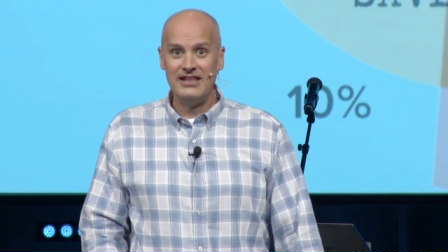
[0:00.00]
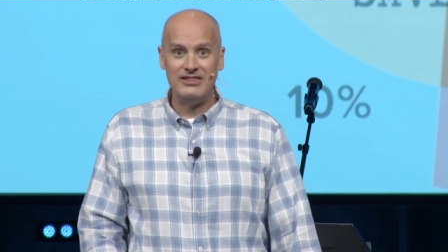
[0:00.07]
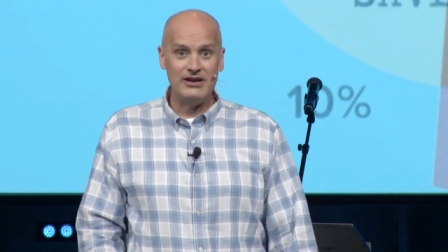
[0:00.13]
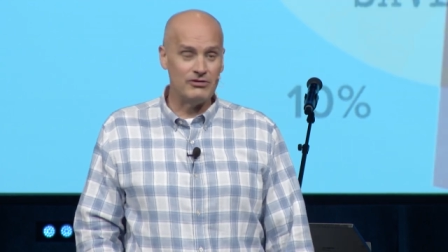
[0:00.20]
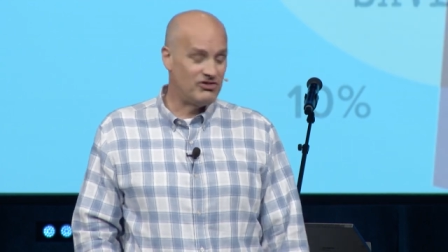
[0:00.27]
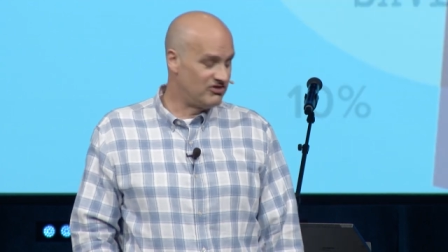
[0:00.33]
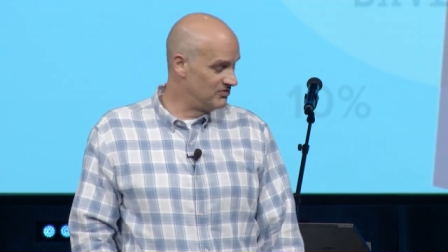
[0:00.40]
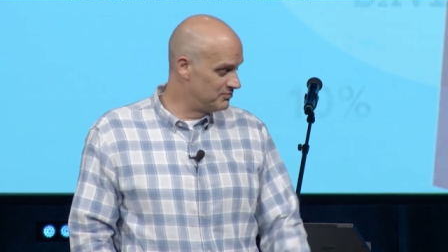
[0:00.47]

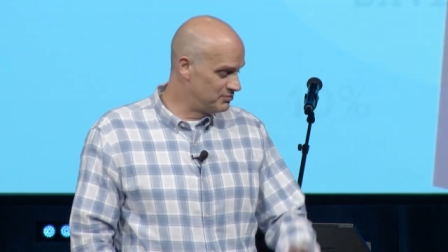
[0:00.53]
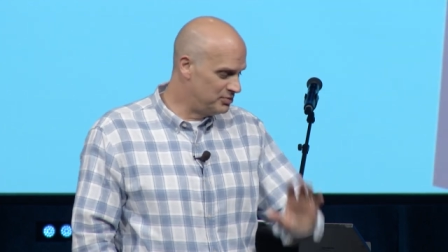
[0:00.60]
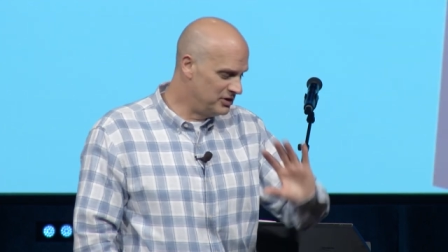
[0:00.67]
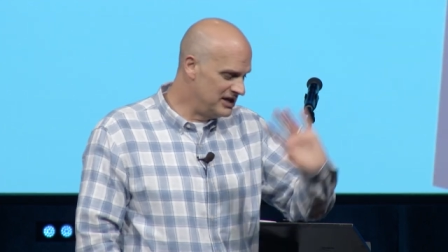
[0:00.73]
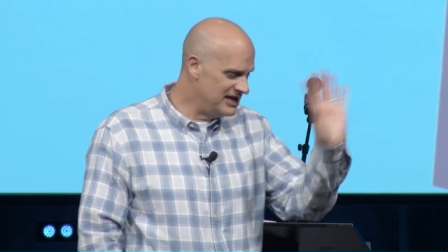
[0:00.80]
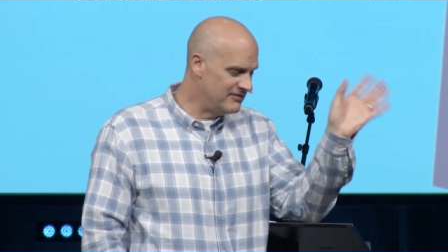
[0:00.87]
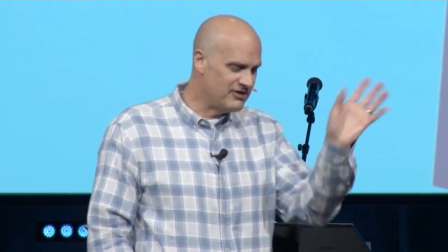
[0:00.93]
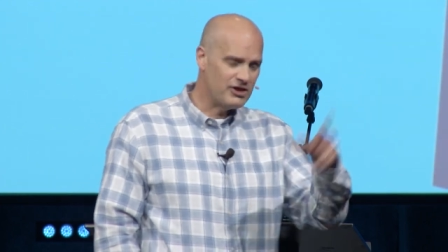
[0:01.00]
There's
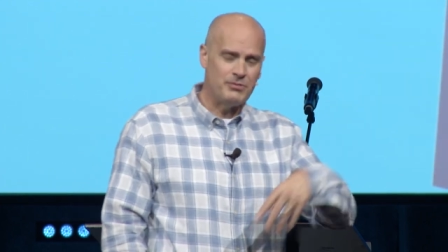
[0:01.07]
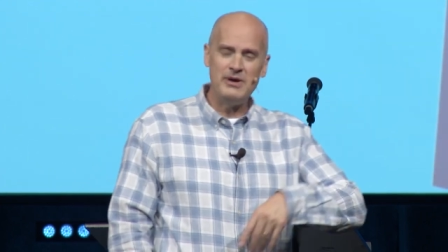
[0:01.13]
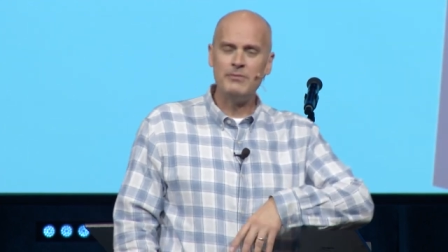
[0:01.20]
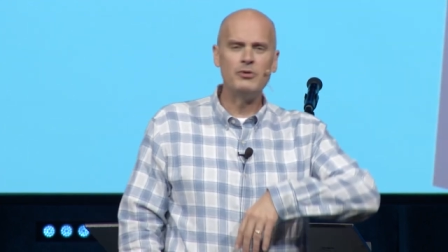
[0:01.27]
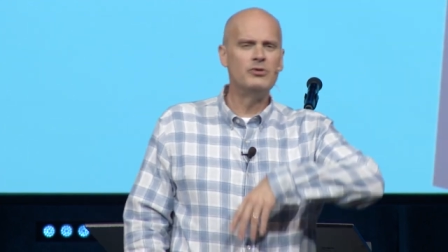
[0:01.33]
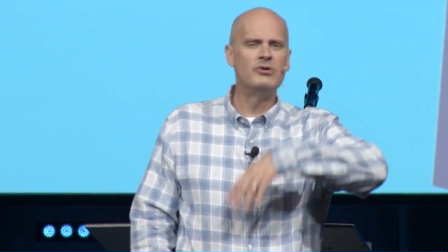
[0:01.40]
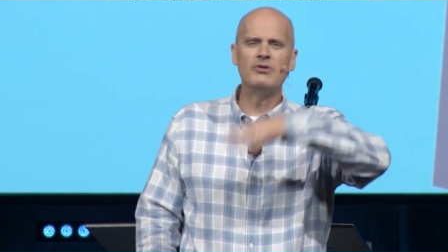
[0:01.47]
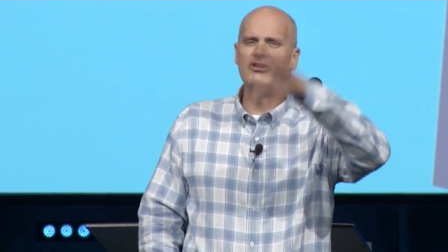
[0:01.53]
plenty of other
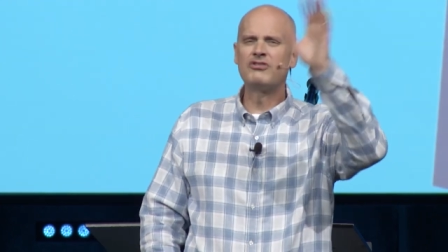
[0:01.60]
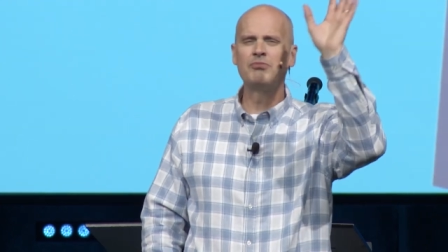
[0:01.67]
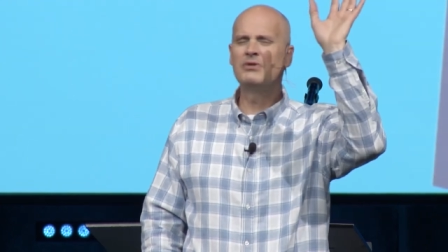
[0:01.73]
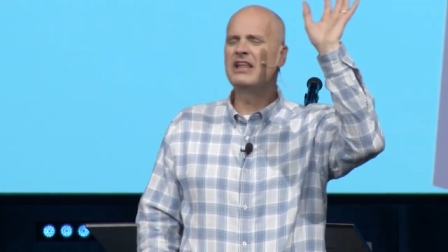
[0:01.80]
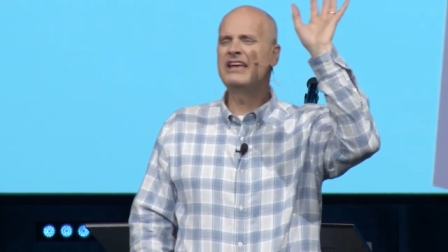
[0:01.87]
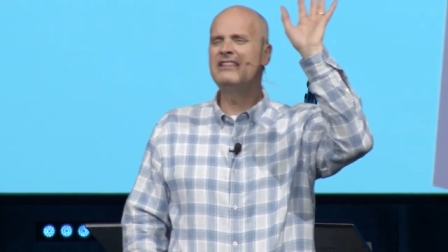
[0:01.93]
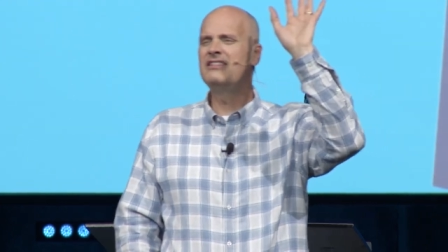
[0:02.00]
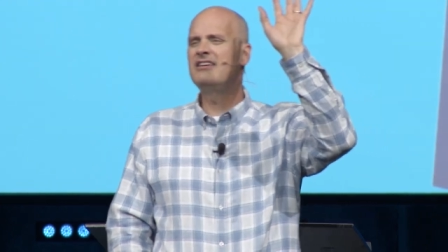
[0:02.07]
people who
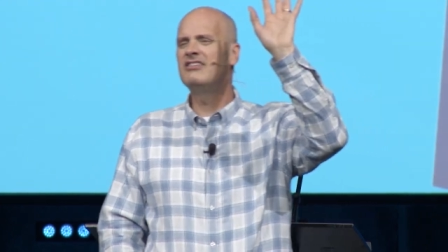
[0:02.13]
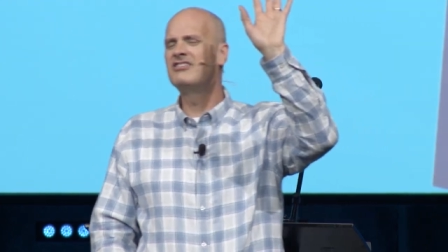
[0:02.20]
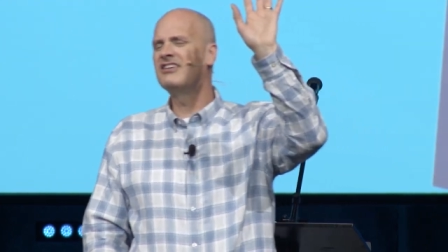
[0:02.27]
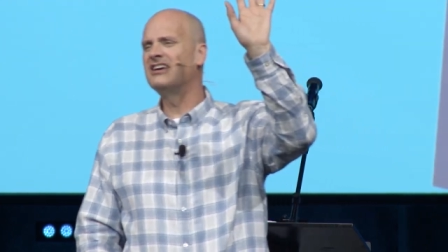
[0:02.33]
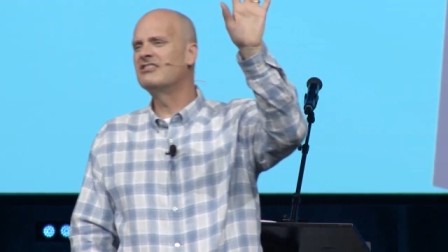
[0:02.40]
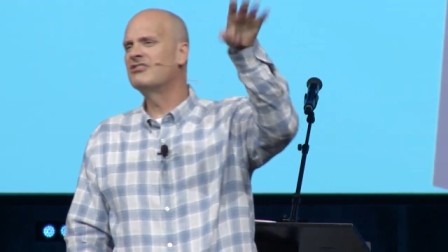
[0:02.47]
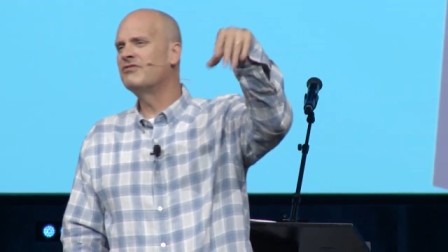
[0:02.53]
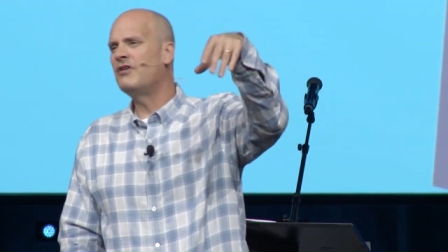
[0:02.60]
explain these
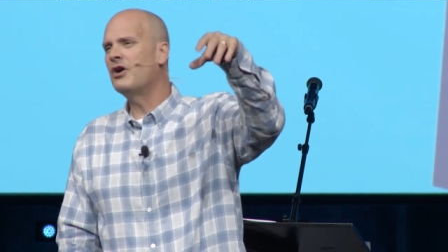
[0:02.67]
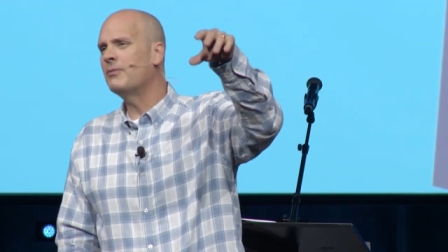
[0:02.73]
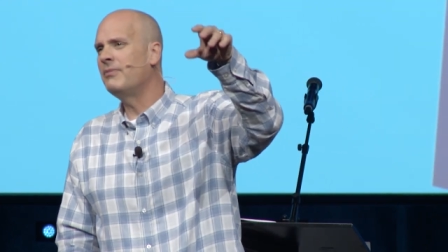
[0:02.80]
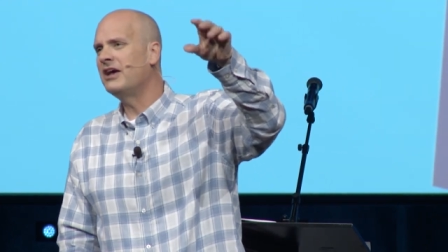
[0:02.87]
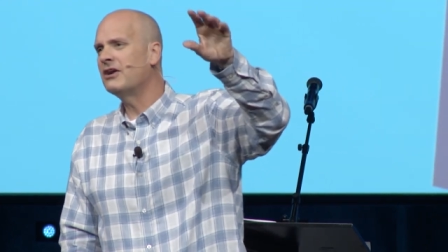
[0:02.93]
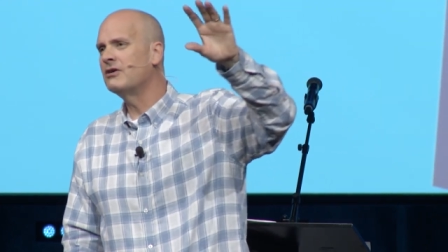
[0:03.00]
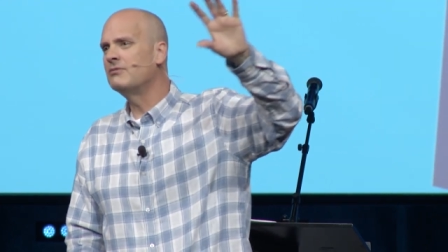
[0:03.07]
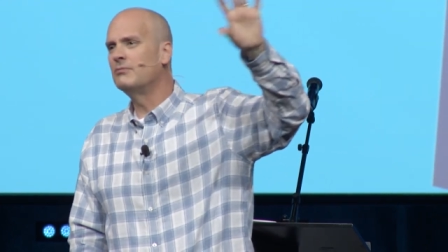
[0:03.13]
things far
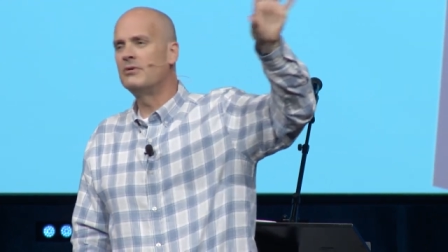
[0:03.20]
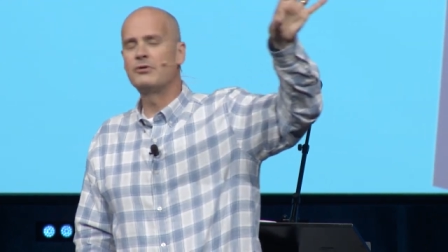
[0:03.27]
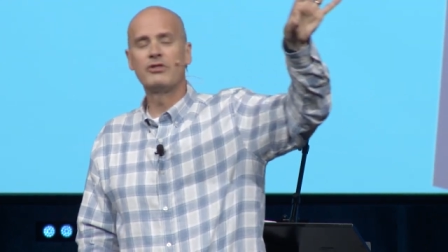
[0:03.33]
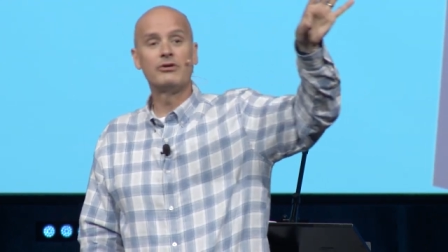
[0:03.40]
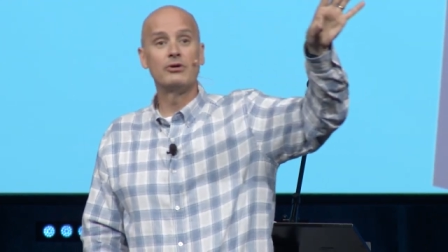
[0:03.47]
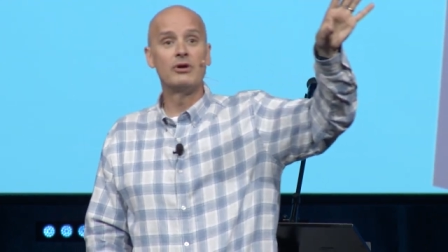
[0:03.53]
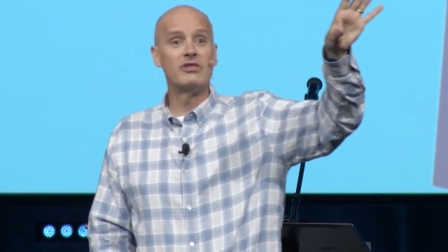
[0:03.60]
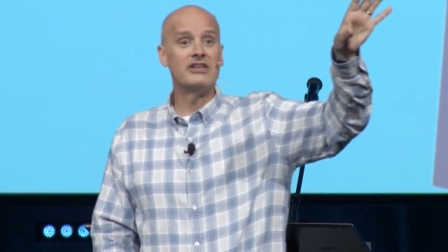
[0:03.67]
better and more
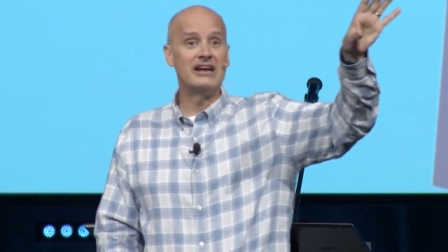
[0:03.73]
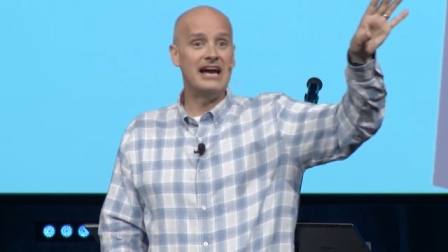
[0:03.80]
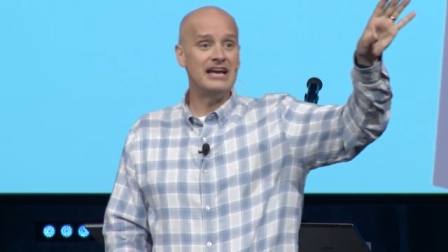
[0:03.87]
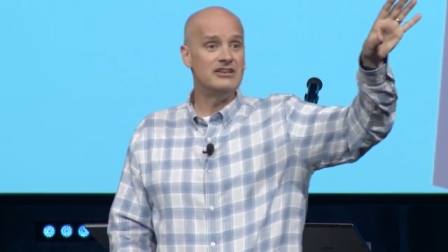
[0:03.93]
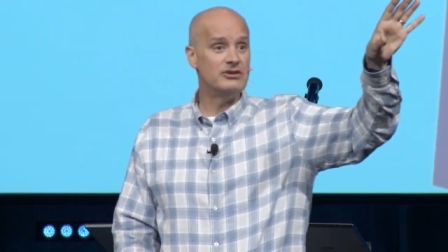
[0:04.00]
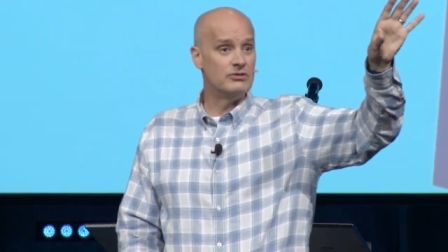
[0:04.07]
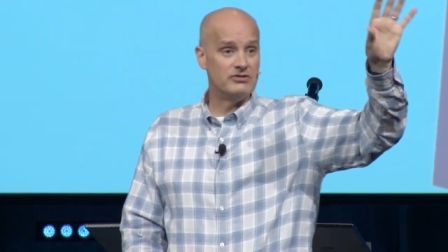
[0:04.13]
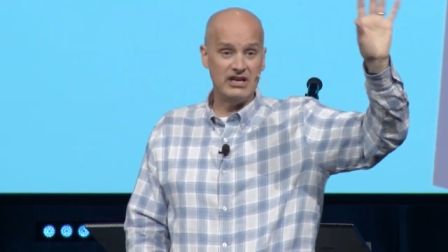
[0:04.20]
thorough than I do.